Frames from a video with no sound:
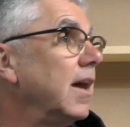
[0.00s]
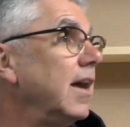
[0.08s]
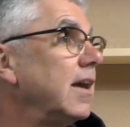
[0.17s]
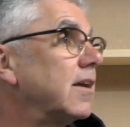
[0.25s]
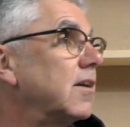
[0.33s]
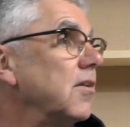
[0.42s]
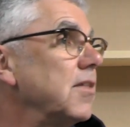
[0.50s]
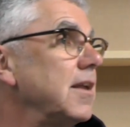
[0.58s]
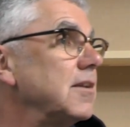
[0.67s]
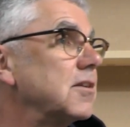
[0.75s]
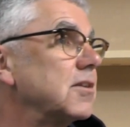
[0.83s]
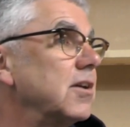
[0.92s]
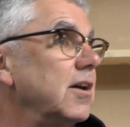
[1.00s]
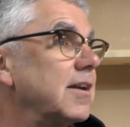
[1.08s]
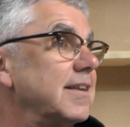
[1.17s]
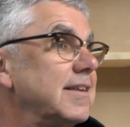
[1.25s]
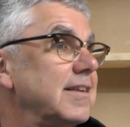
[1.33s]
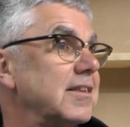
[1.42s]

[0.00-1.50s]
It got round the circuit in